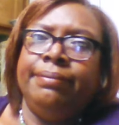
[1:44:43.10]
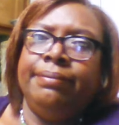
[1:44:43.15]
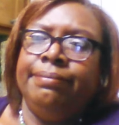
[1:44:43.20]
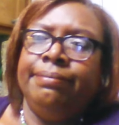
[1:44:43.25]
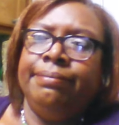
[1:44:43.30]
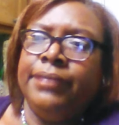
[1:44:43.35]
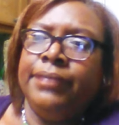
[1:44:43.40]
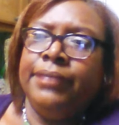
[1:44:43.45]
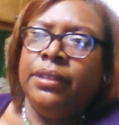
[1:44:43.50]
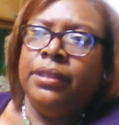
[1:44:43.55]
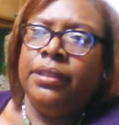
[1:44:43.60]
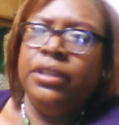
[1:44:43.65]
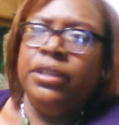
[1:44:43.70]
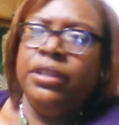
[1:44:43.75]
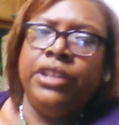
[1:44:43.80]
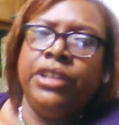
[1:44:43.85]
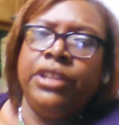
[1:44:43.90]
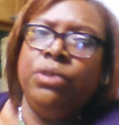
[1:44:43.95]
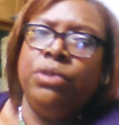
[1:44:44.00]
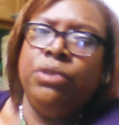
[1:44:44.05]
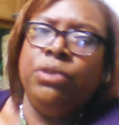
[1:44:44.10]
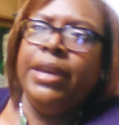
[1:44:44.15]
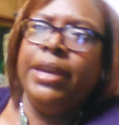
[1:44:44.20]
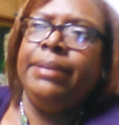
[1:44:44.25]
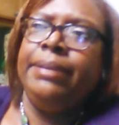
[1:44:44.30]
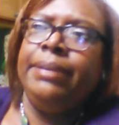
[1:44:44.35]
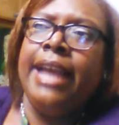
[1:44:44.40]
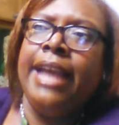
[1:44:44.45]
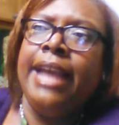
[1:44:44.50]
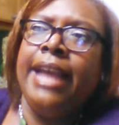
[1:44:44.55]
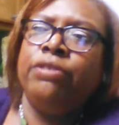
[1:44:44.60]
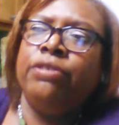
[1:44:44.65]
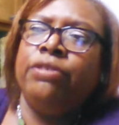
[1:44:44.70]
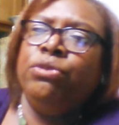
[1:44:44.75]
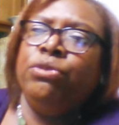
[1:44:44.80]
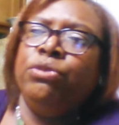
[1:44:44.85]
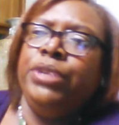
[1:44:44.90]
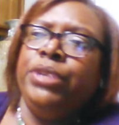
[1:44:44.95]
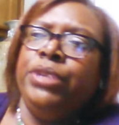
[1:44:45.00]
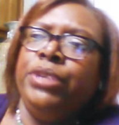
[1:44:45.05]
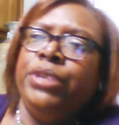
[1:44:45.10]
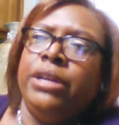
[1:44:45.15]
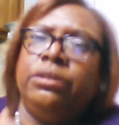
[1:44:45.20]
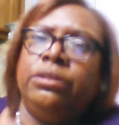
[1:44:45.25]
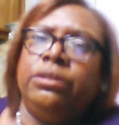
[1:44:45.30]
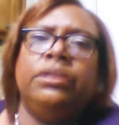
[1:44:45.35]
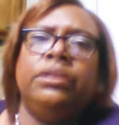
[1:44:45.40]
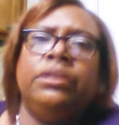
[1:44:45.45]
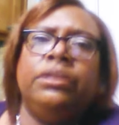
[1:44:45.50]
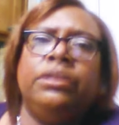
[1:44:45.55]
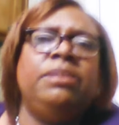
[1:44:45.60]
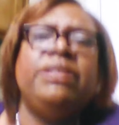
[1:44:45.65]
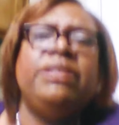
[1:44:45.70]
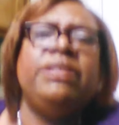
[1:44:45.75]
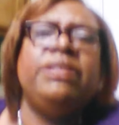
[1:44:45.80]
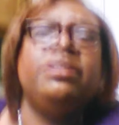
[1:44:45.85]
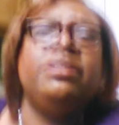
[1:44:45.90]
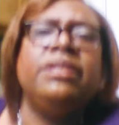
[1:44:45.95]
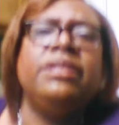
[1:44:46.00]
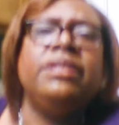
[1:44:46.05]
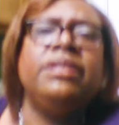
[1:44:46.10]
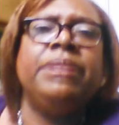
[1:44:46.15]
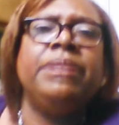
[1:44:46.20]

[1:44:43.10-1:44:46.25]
looking through an empty house through the windows. This makes no sense to me.